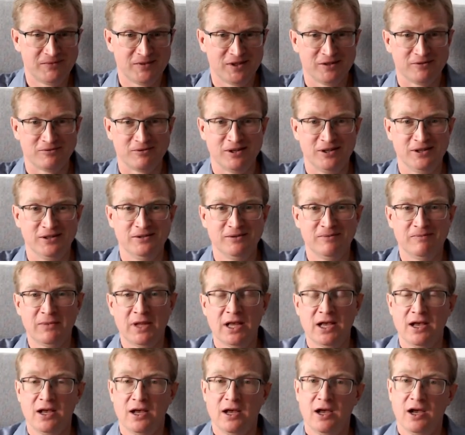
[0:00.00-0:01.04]
right?
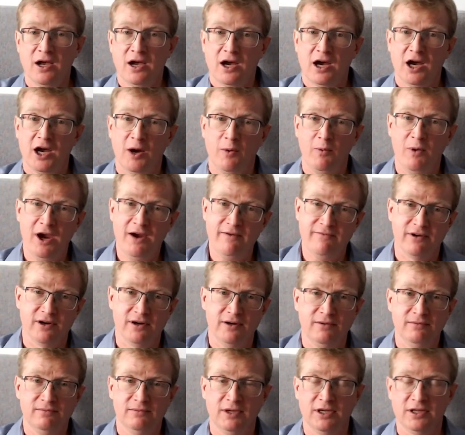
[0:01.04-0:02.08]

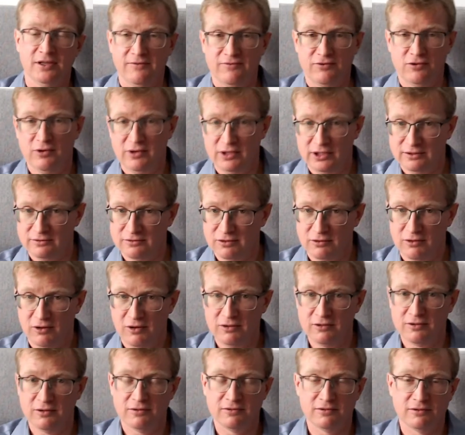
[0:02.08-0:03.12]
However, and if you're in
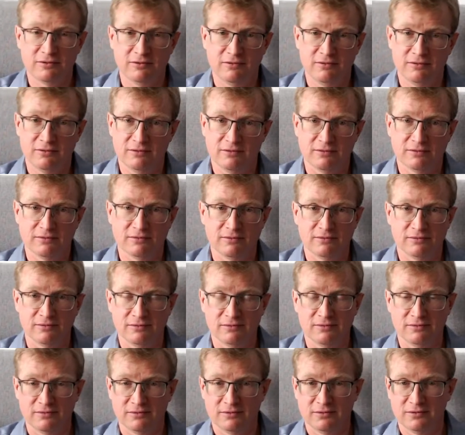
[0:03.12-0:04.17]
Toronto, you
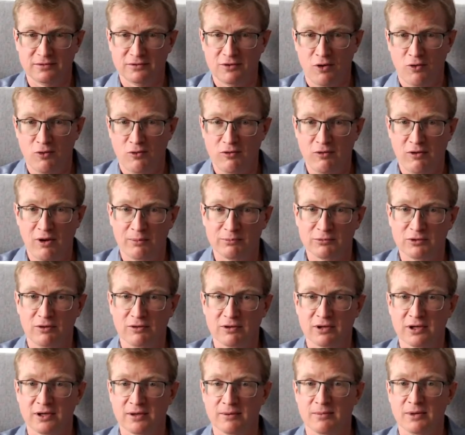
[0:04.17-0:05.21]
know who I'm
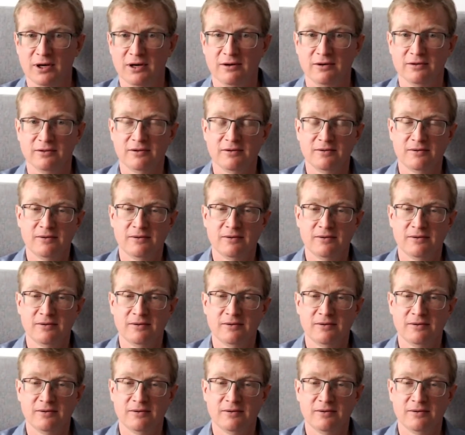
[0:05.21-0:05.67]
talking about.